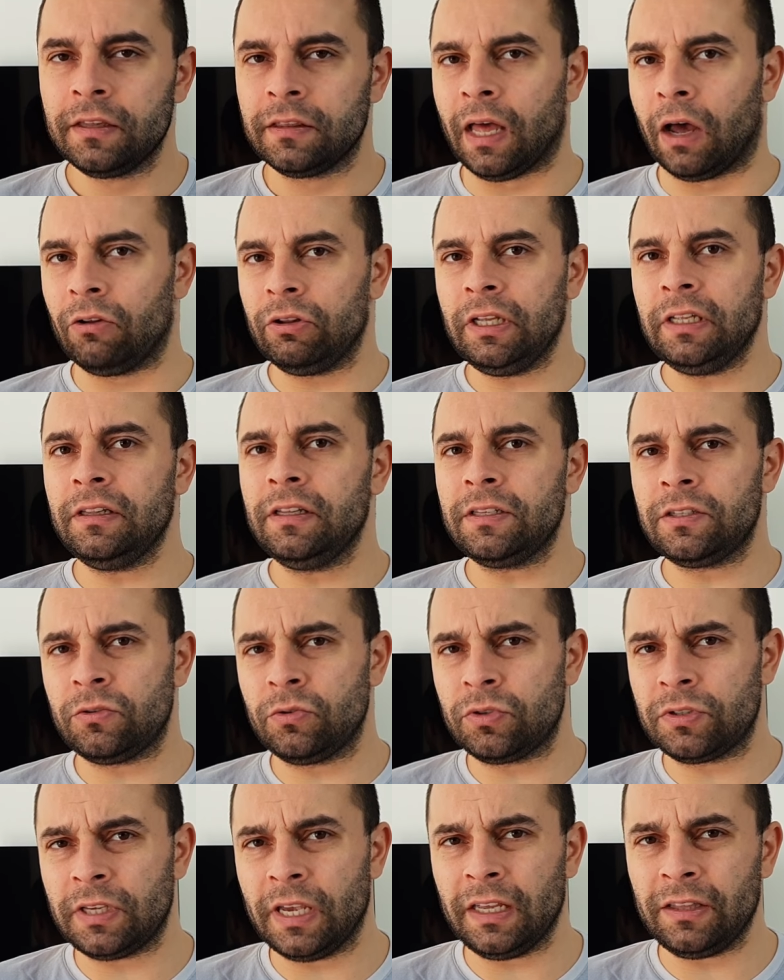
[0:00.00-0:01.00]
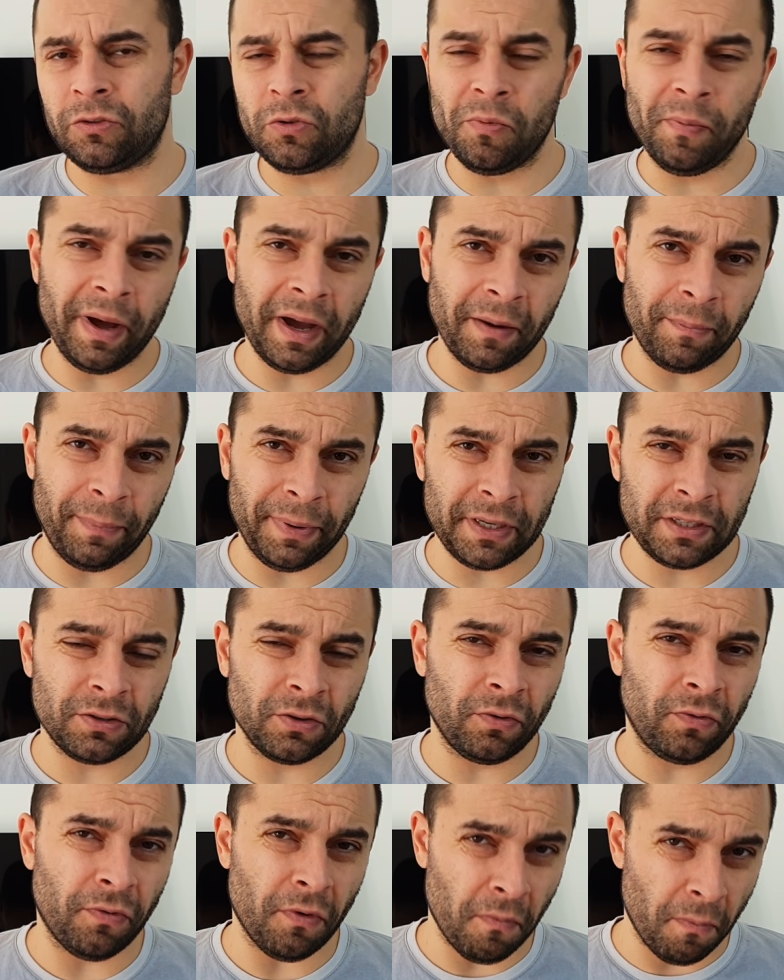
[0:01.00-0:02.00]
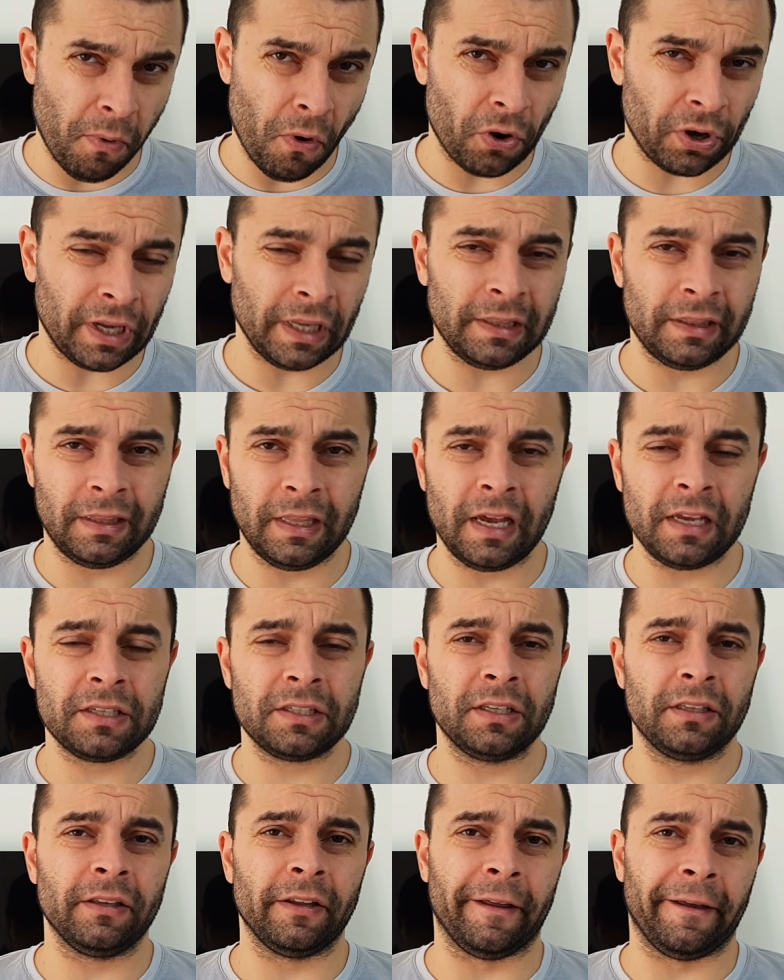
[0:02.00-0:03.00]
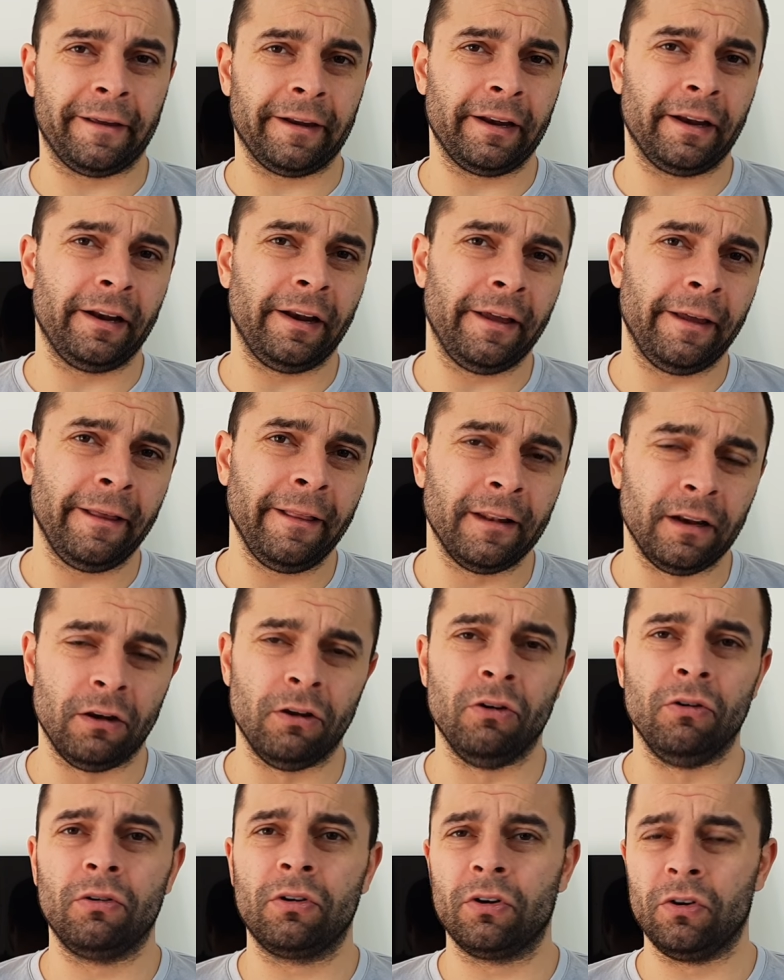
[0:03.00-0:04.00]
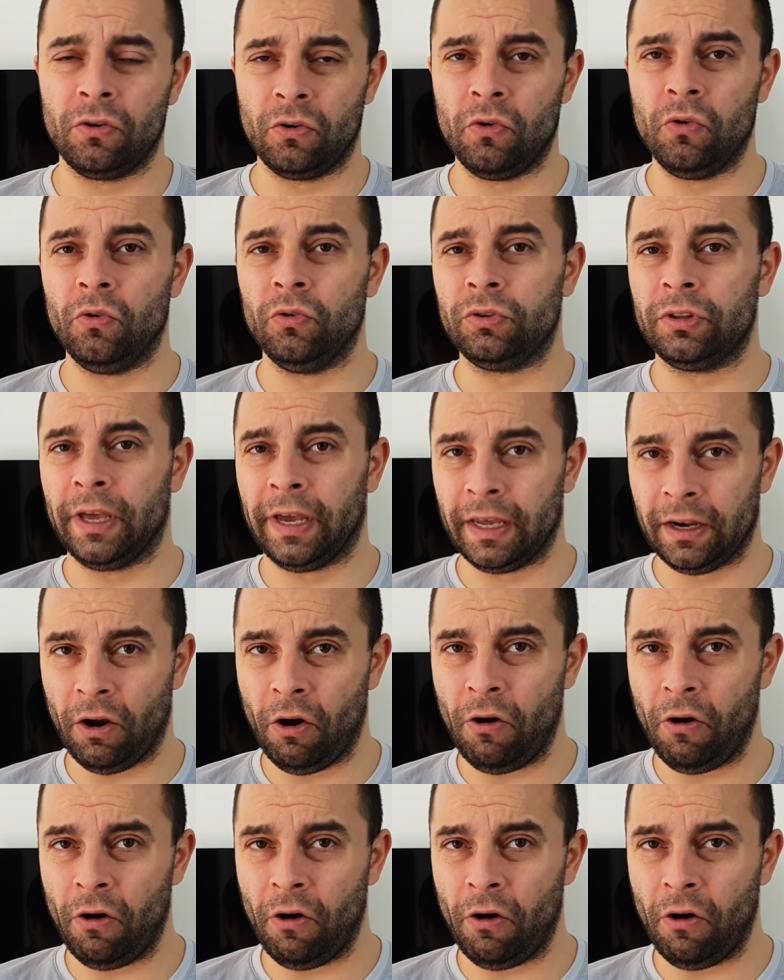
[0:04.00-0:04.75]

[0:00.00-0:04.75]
Now needless to say 2 megapixel for bokeh doesn't really look good at